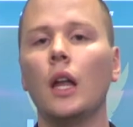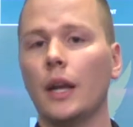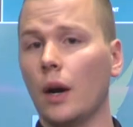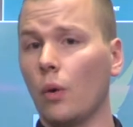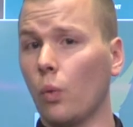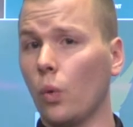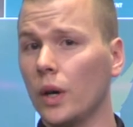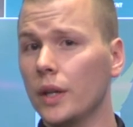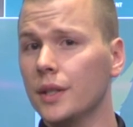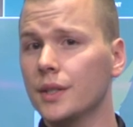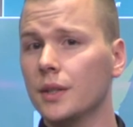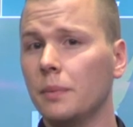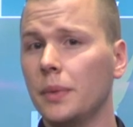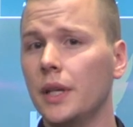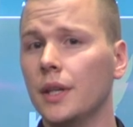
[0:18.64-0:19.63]
Now what is
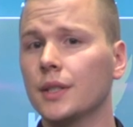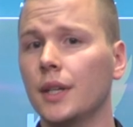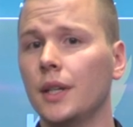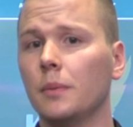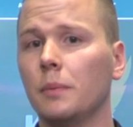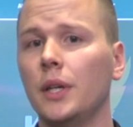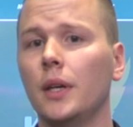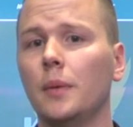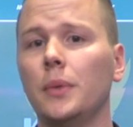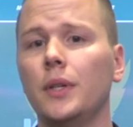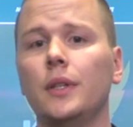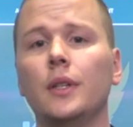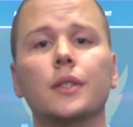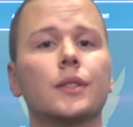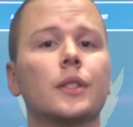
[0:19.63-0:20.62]
the
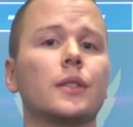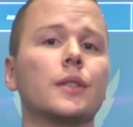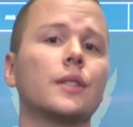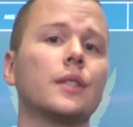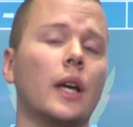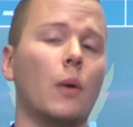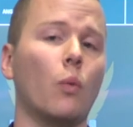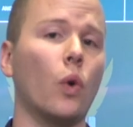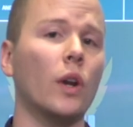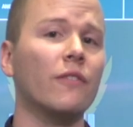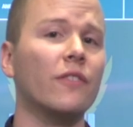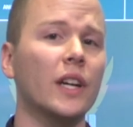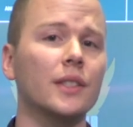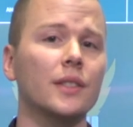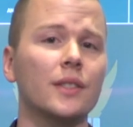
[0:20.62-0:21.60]
PSA-to-PAP distance and what
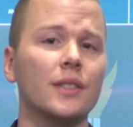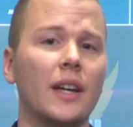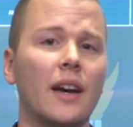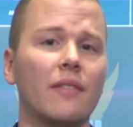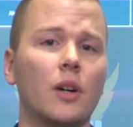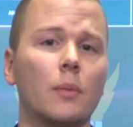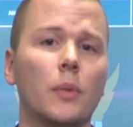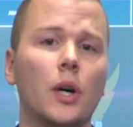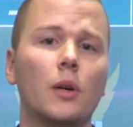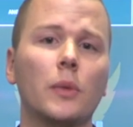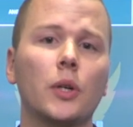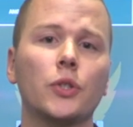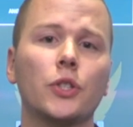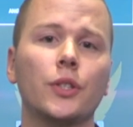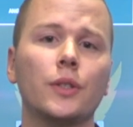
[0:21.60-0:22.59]
effects does it have on ball
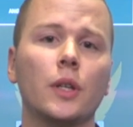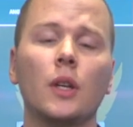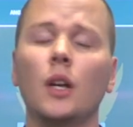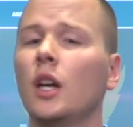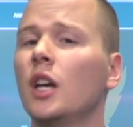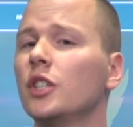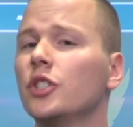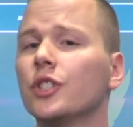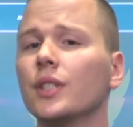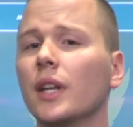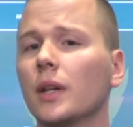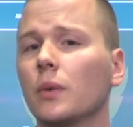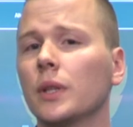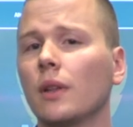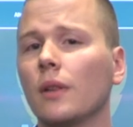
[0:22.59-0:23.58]
motion? Just
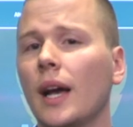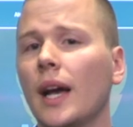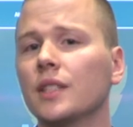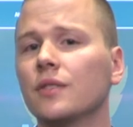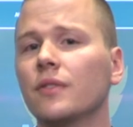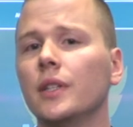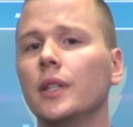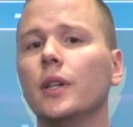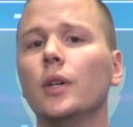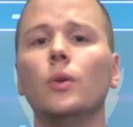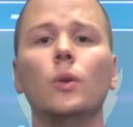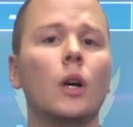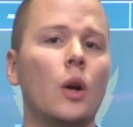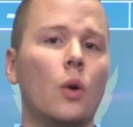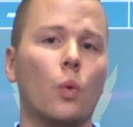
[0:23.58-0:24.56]
like with the last video,
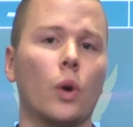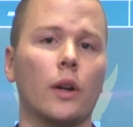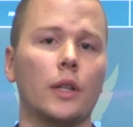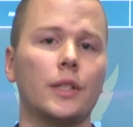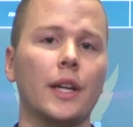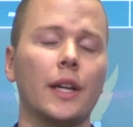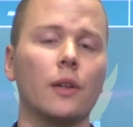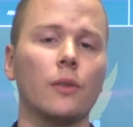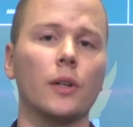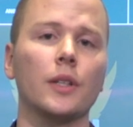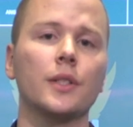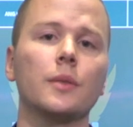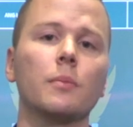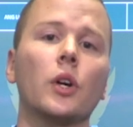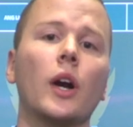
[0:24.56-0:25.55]
we're going to take a look
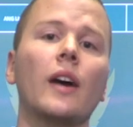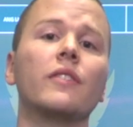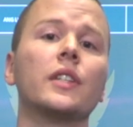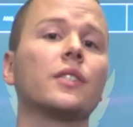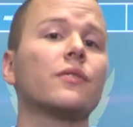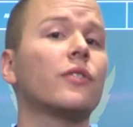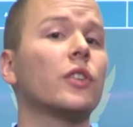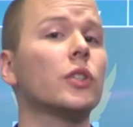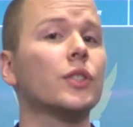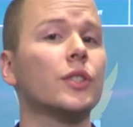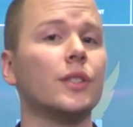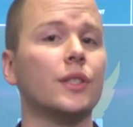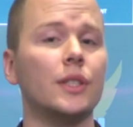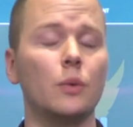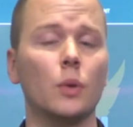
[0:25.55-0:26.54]
at some graphics first
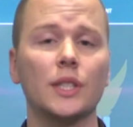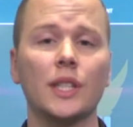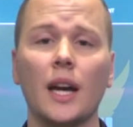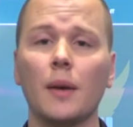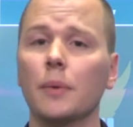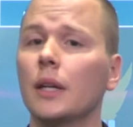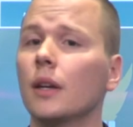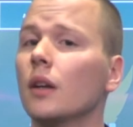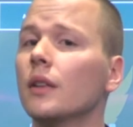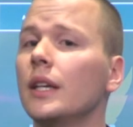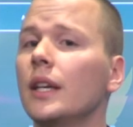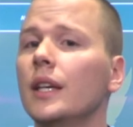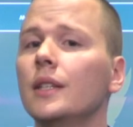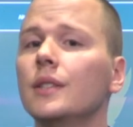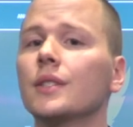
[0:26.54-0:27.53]
to see what's happening on
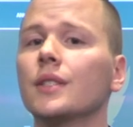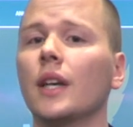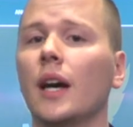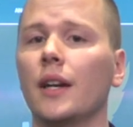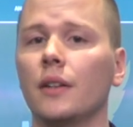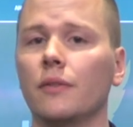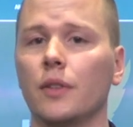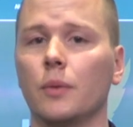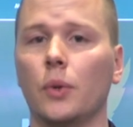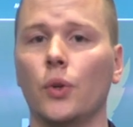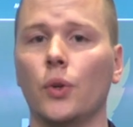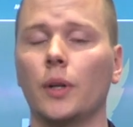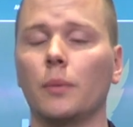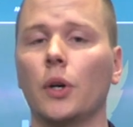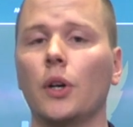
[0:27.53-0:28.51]
the inside of the
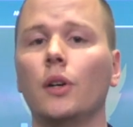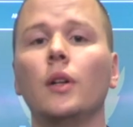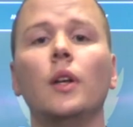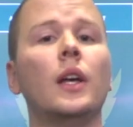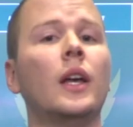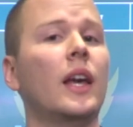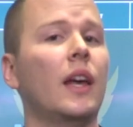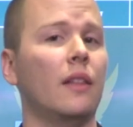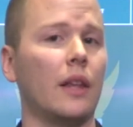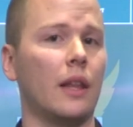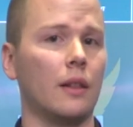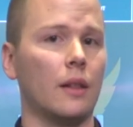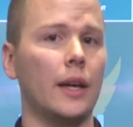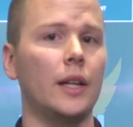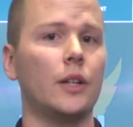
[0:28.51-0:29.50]
bowling ball. And
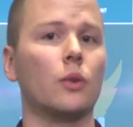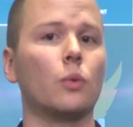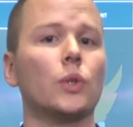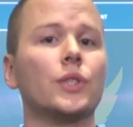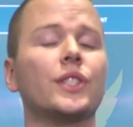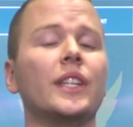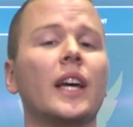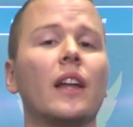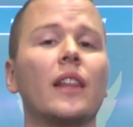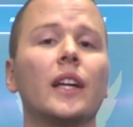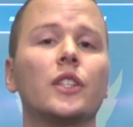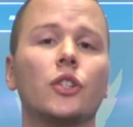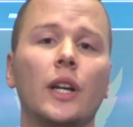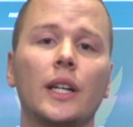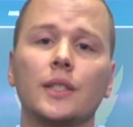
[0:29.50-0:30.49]
then later, we'll see how
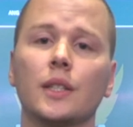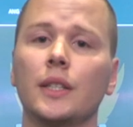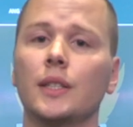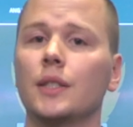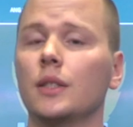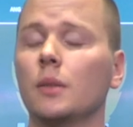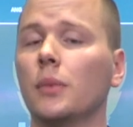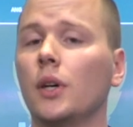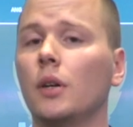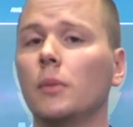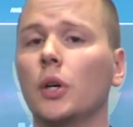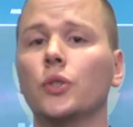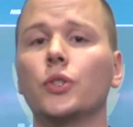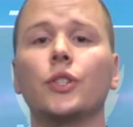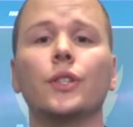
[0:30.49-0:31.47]
that translates into ball
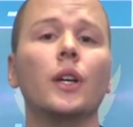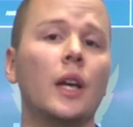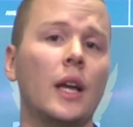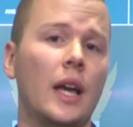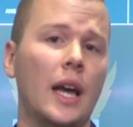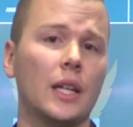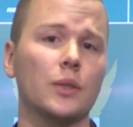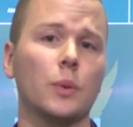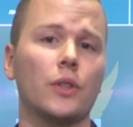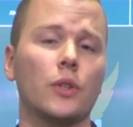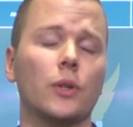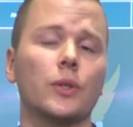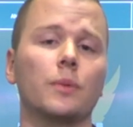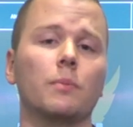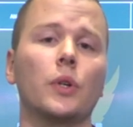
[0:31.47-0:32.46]
motion as we
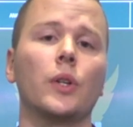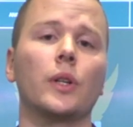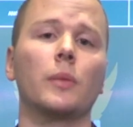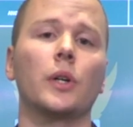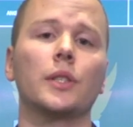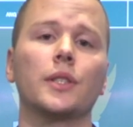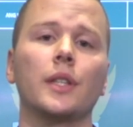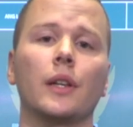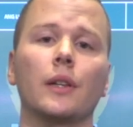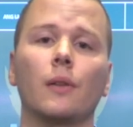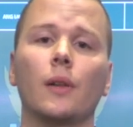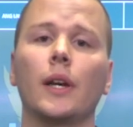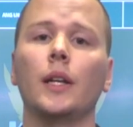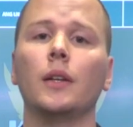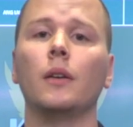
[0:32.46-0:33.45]
throw some bowling balls down the
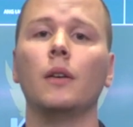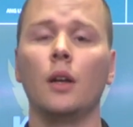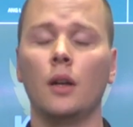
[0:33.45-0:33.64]
lane.